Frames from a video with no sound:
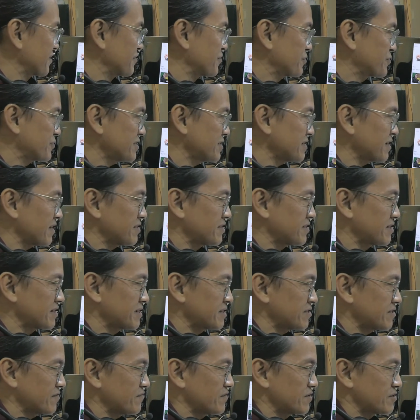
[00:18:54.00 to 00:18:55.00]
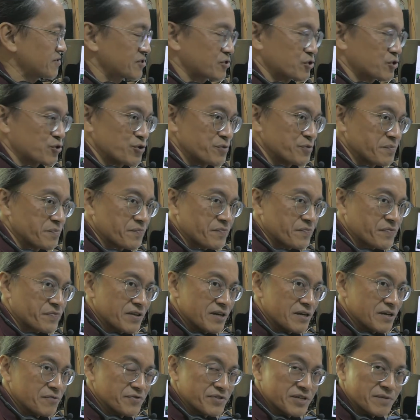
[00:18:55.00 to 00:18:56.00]
usually at the end of the stream,
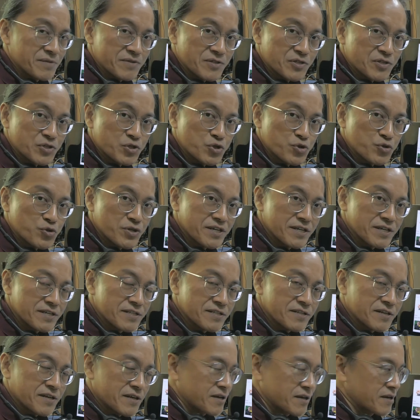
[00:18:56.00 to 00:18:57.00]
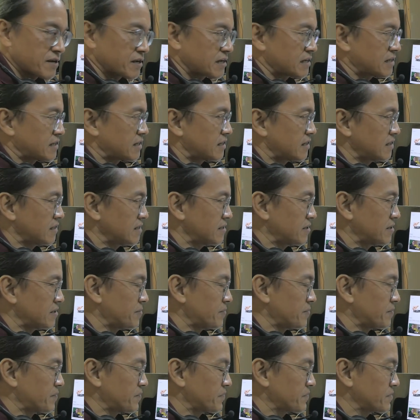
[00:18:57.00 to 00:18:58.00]
I will demonstrate
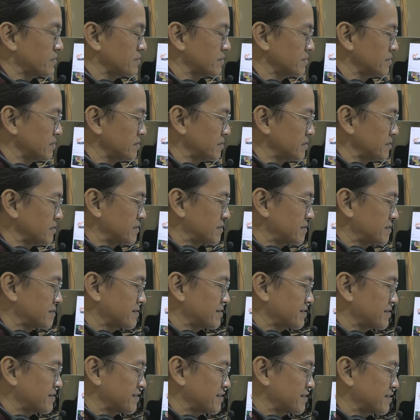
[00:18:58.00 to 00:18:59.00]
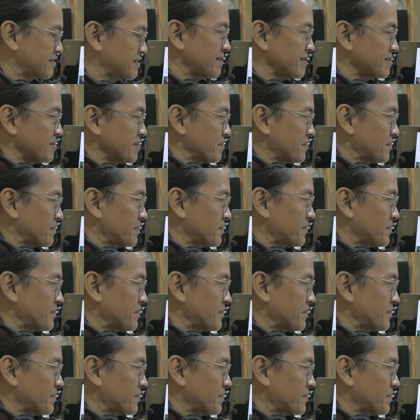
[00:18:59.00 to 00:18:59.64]
the setup